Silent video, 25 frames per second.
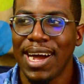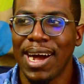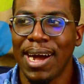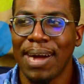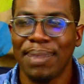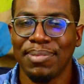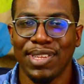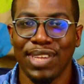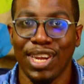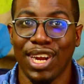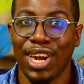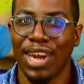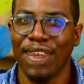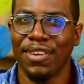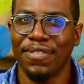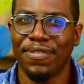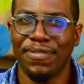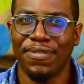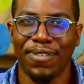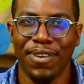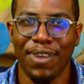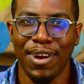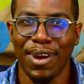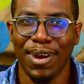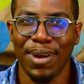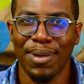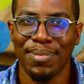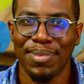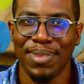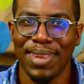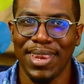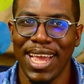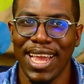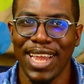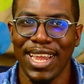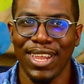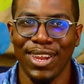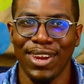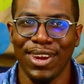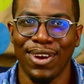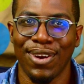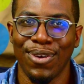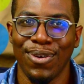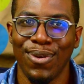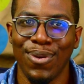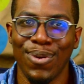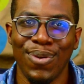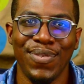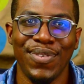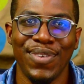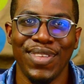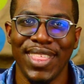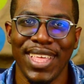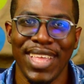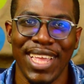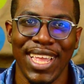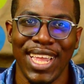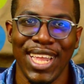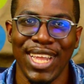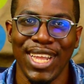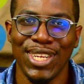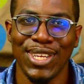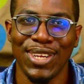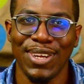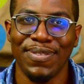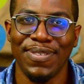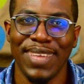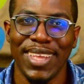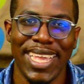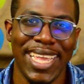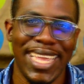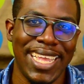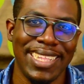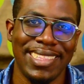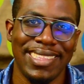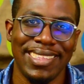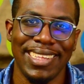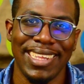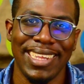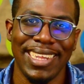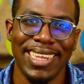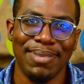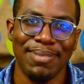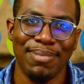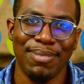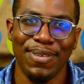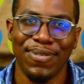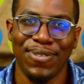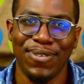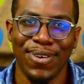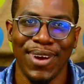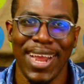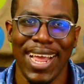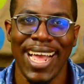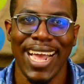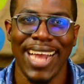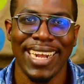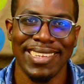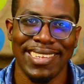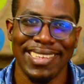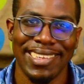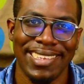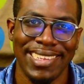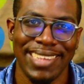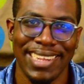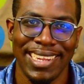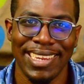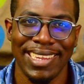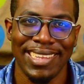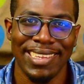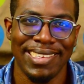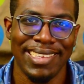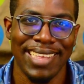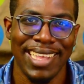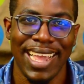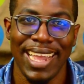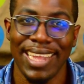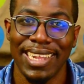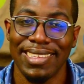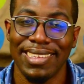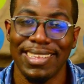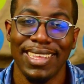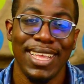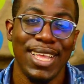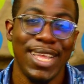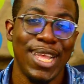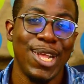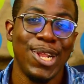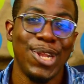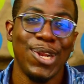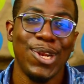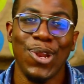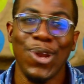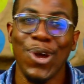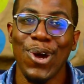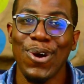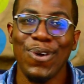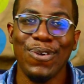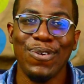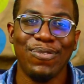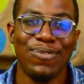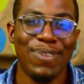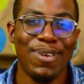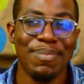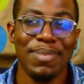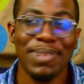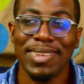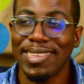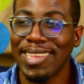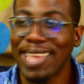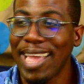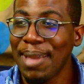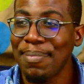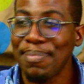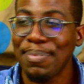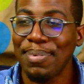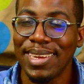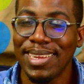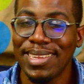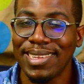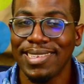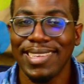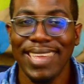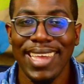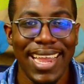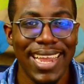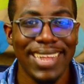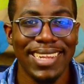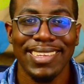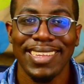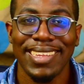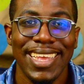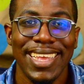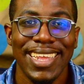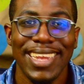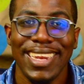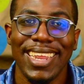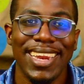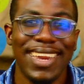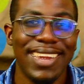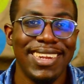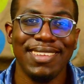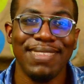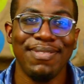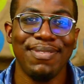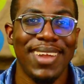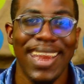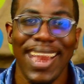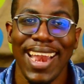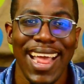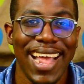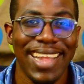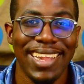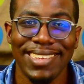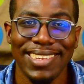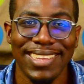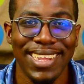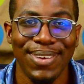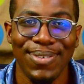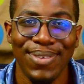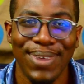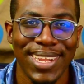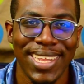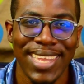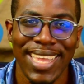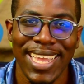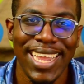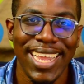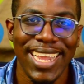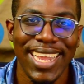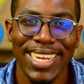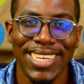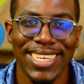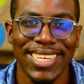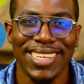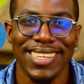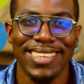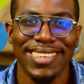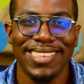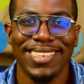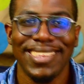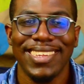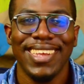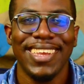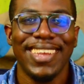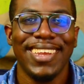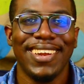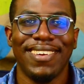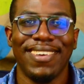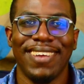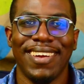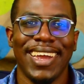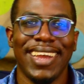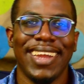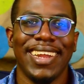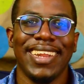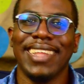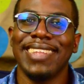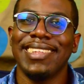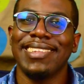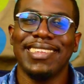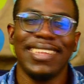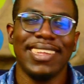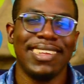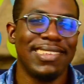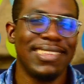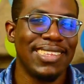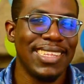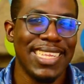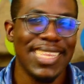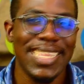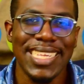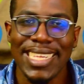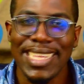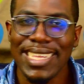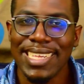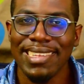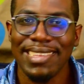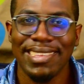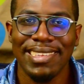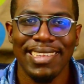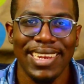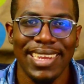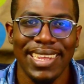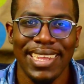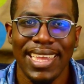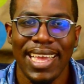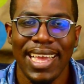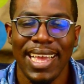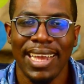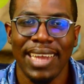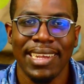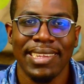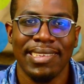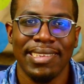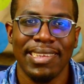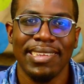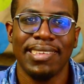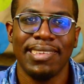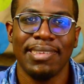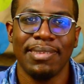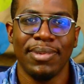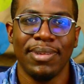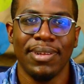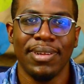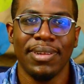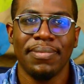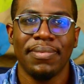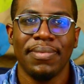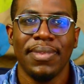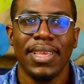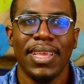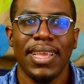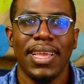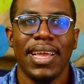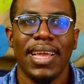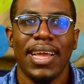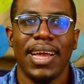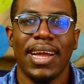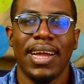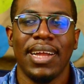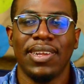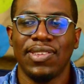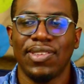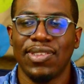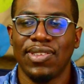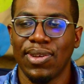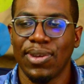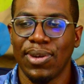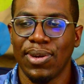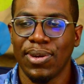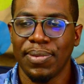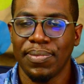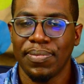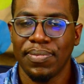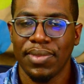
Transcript: to confirm that you're over the age of 18 before accessing the site. Now, from you type in the site, they're not even asking what your age is, right? It's just easily accessible. And so,